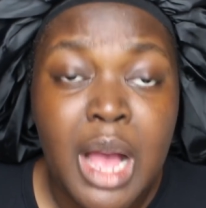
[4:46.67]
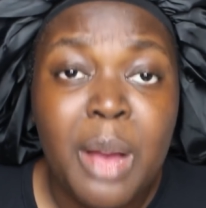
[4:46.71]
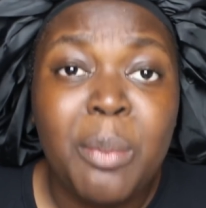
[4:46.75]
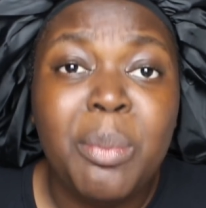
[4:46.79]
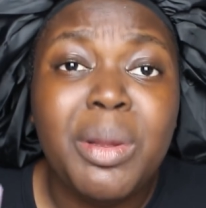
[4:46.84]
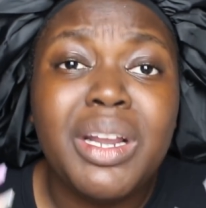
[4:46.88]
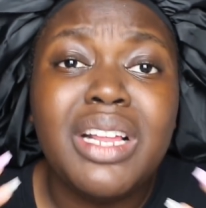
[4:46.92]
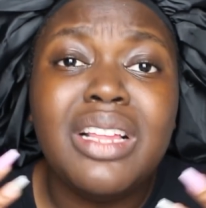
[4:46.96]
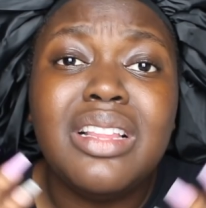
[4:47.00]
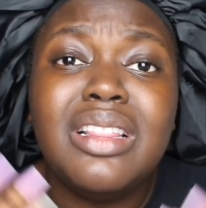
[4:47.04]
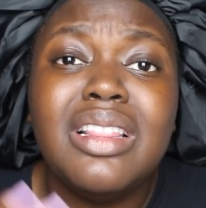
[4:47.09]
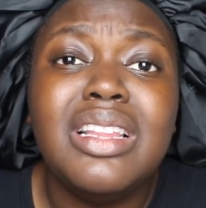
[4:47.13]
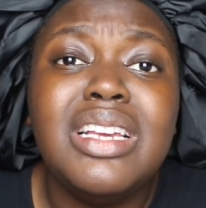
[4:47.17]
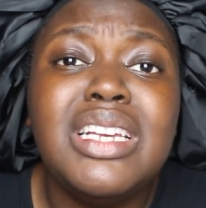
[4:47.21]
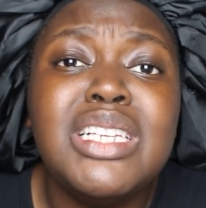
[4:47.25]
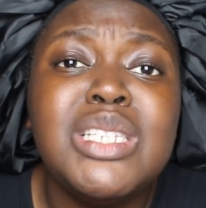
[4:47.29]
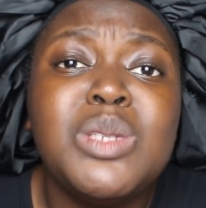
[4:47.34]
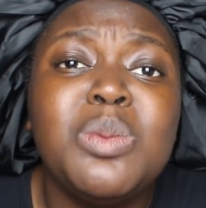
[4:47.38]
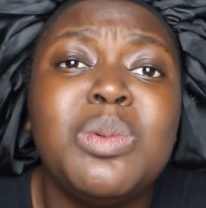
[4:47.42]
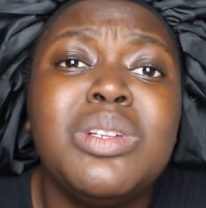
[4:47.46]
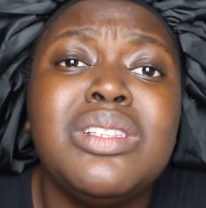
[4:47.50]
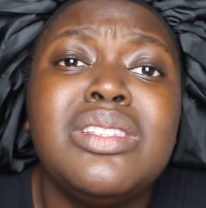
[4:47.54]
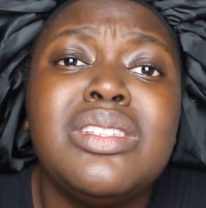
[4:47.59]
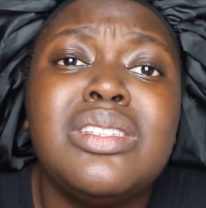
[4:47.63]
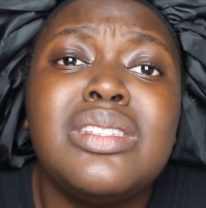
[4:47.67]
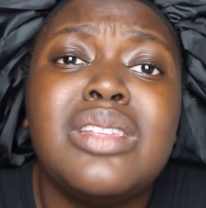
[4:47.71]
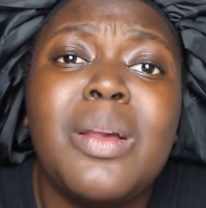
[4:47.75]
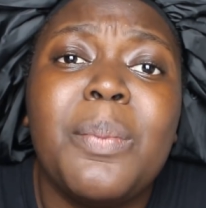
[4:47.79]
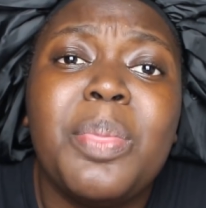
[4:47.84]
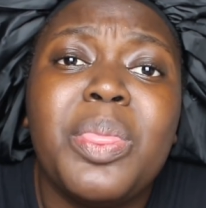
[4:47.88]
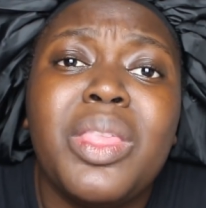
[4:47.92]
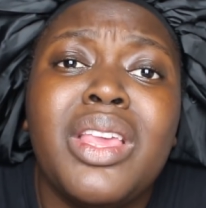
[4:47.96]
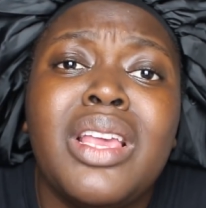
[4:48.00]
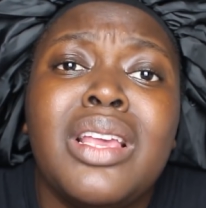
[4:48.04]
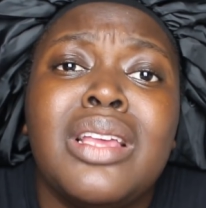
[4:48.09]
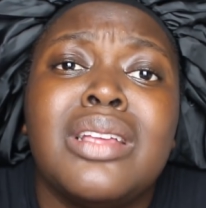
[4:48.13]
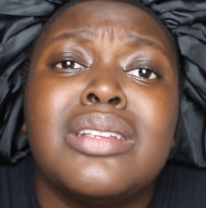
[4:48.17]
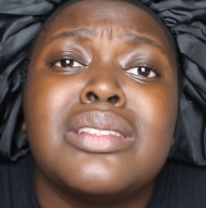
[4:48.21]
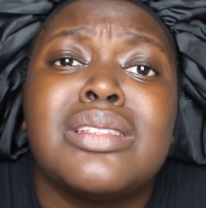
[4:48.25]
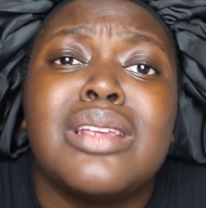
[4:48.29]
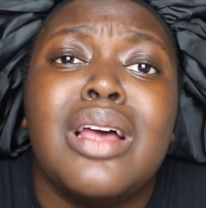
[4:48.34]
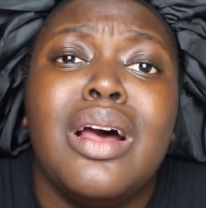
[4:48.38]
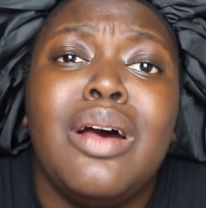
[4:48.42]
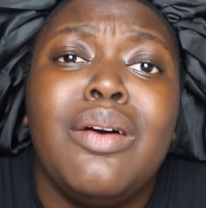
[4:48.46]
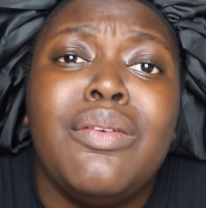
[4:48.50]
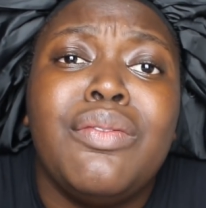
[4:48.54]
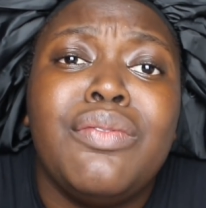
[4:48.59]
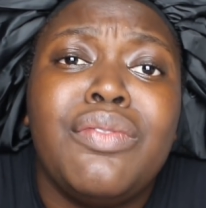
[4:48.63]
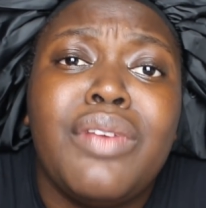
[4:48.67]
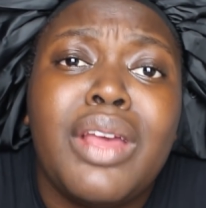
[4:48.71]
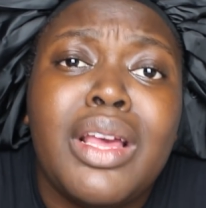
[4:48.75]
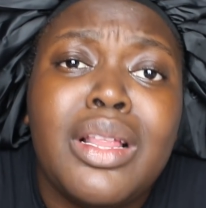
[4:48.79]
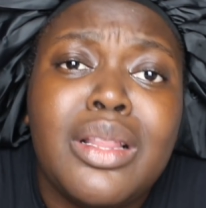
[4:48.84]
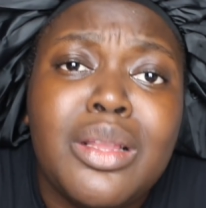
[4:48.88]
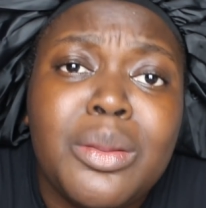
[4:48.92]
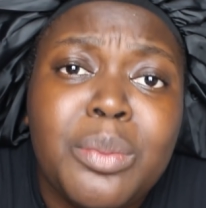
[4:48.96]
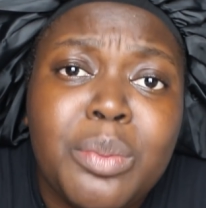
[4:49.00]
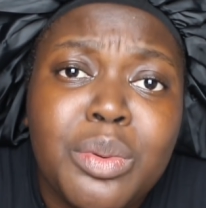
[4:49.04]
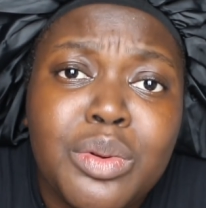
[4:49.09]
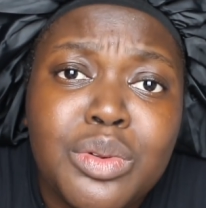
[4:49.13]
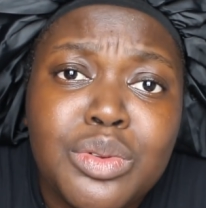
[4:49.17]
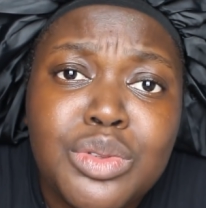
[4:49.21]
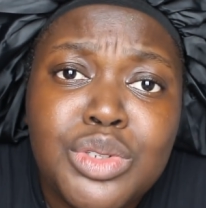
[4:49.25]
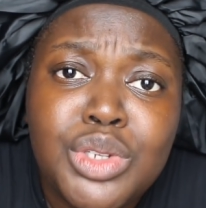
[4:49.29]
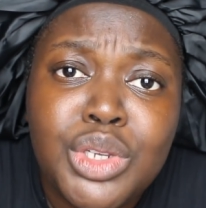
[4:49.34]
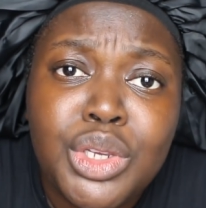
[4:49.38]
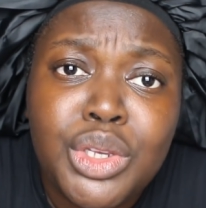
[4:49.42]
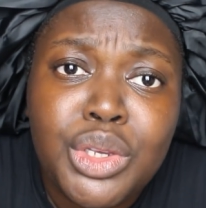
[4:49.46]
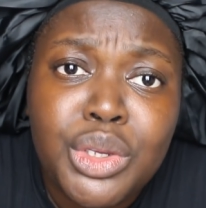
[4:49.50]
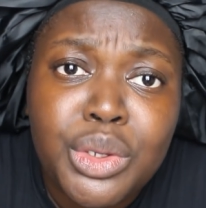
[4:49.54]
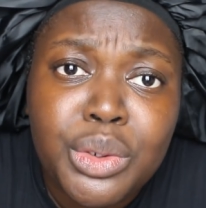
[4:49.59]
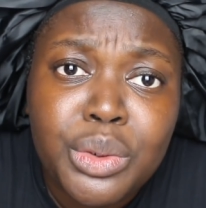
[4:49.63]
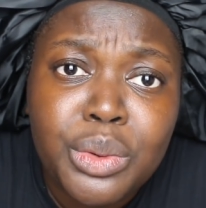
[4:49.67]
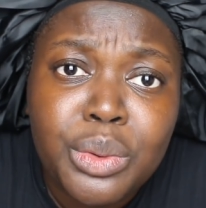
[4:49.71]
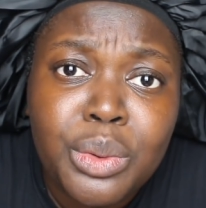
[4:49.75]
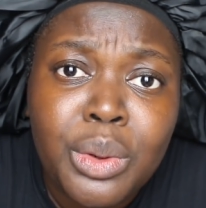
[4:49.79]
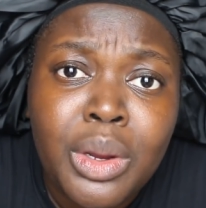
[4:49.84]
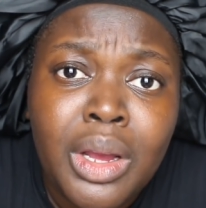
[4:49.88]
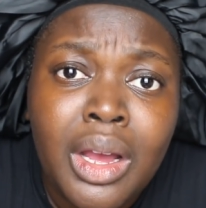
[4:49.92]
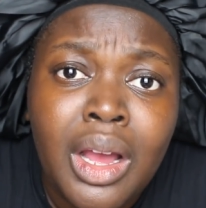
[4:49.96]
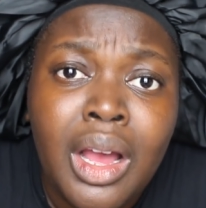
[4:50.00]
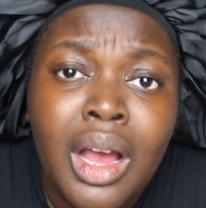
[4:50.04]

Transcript: But at least when something is available to you,